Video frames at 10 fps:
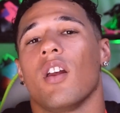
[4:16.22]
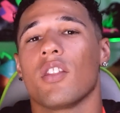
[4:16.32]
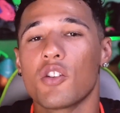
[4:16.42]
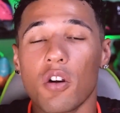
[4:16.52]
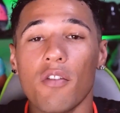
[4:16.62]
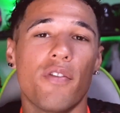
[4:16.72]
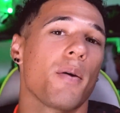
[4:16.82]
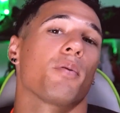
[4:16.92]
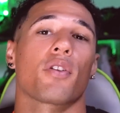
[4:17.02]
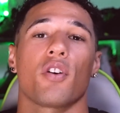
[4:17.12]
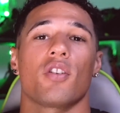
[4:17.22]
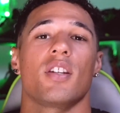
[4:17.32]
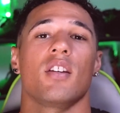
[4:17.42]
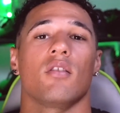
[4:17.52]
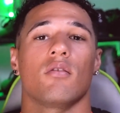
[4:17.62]
these are a Vapor
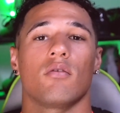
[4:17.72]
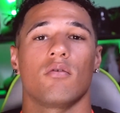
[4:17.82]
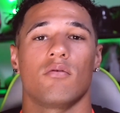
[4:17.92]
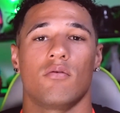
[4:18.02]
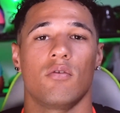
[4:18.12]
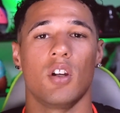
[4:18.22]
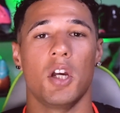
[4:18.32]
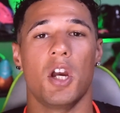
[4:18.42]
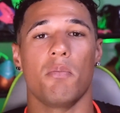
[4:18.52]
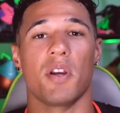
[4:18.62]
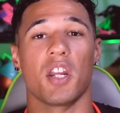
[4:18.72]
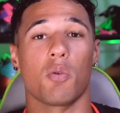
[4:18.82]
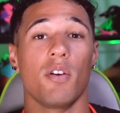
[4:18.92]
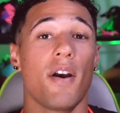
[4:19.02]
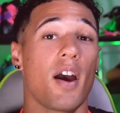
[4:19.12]
13. Meaning
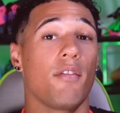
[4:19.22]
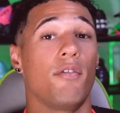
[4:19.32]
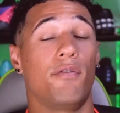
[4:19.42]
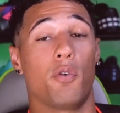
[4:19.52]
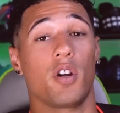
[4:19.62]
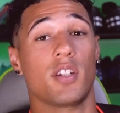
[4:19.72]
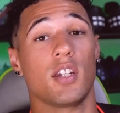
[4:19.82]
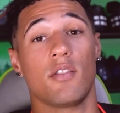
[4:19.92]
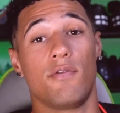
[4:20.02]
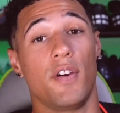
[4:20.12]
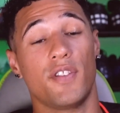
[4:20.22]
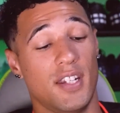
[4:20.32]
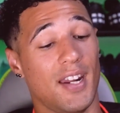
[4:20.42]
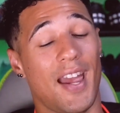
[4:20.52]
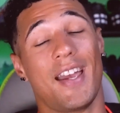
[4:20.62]
we've had 14,
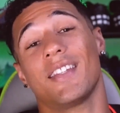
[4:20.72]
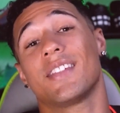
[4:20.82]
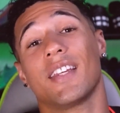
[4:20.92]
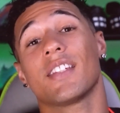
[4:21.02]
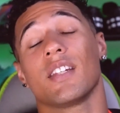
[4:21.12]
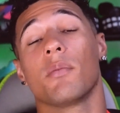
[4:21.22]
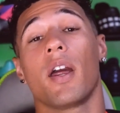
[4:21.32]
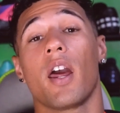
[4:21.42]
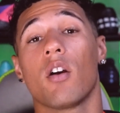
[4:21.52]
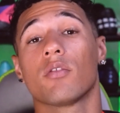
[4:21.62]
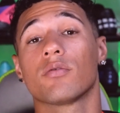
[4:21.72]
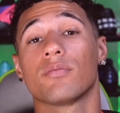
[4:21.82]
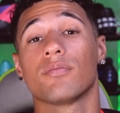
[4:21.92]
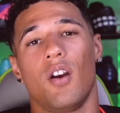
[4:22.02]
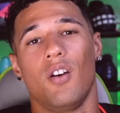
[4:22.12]
15, and 16 by now.
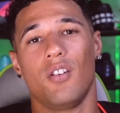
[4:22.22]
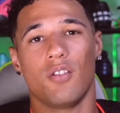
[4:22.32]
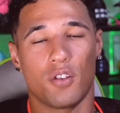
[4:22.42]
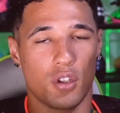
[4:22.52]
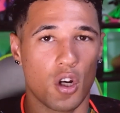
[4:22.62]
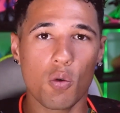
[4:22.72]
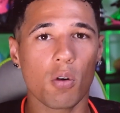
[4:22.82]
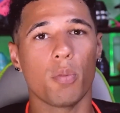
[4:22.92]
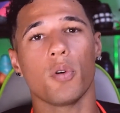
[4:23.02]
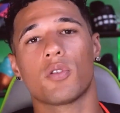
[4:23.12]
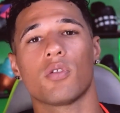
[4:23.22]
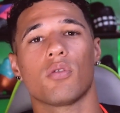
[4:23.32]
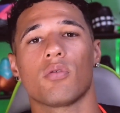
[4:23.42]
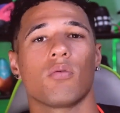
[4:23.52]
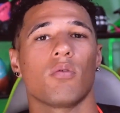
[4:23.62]
The newer
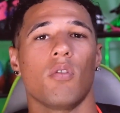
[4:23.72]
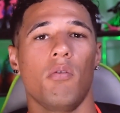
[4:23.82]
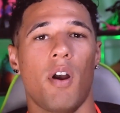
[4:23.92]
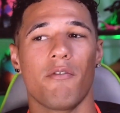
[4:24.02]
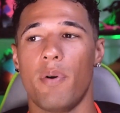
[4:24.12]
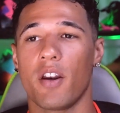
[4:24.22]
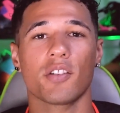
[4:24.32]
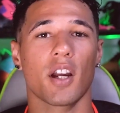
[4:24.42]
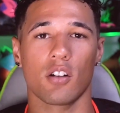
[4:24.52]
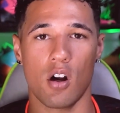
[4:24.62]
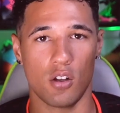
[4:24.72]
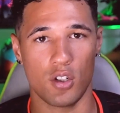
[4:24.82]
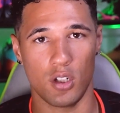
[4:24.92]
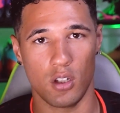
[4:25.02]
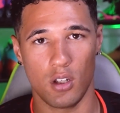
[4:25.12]
boots have better
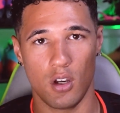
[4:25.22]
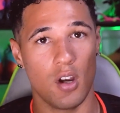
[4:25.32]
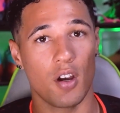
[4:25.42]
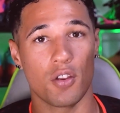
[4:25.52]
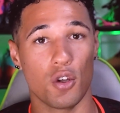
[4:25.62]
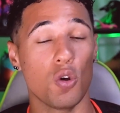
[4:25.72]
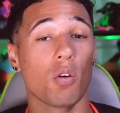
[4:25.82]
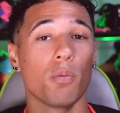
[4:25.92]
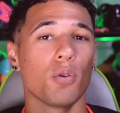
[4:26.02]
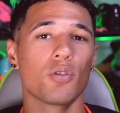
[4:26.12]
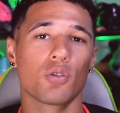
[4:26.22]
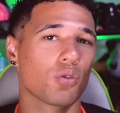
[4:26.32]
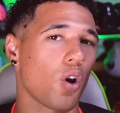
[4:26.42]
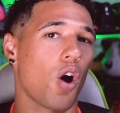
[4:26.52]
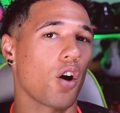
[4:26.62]
technology. The newer
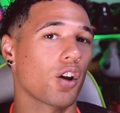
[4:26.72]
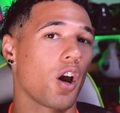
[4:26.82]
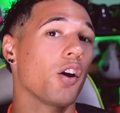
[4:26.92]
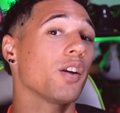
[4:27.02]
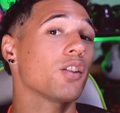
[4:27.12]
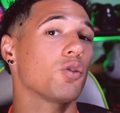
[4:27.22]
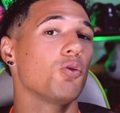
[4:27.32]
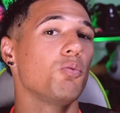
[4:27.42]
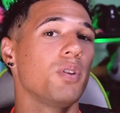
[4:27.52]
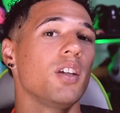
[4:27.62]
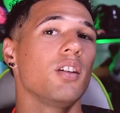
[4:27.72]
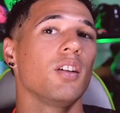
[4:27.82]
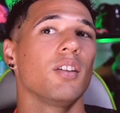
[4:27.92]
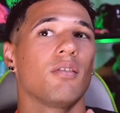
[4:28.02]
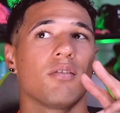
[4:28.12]
boots are going to
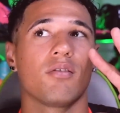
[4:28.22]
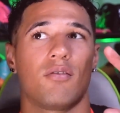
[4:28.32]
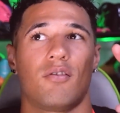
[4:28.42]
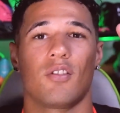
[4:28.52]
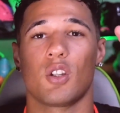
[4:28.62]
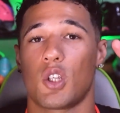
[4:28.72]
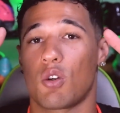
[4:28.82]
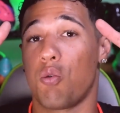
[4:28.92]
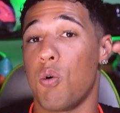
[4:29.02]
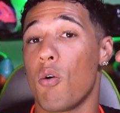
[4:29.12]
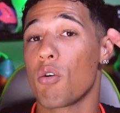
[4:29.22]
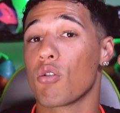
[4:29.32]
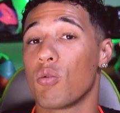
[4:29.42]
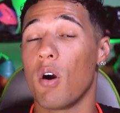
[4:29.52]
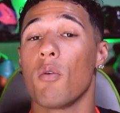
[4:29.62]
be quote
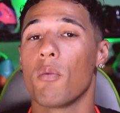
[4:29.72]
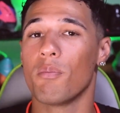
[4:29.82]
unquote